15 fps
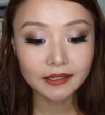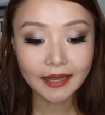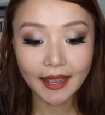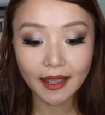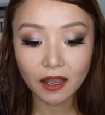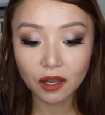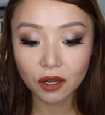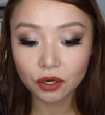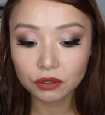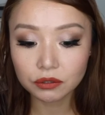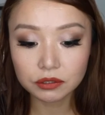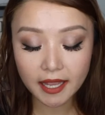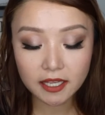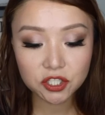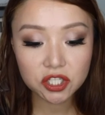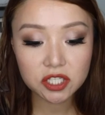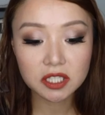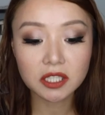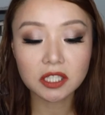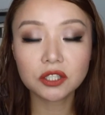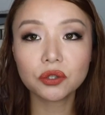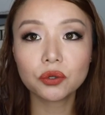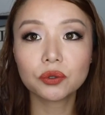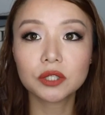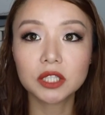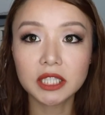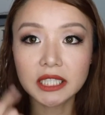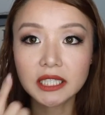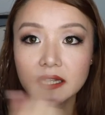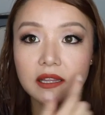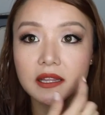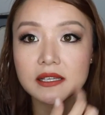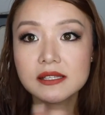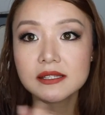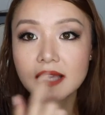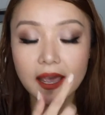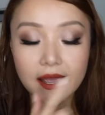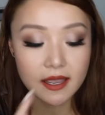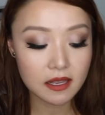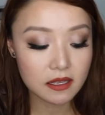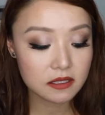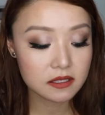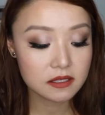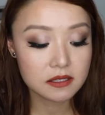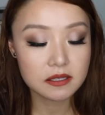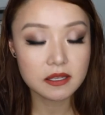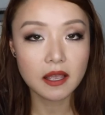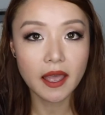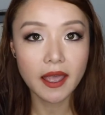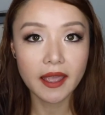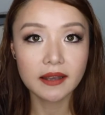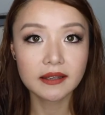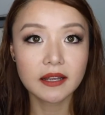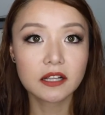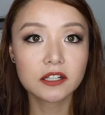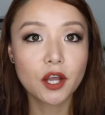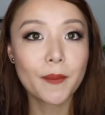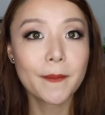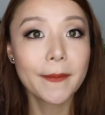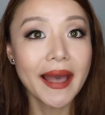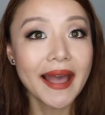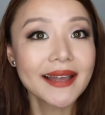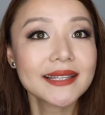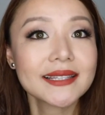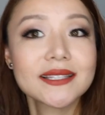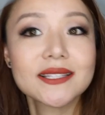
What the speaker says: Now, I just need to clean the sides and I'll come back.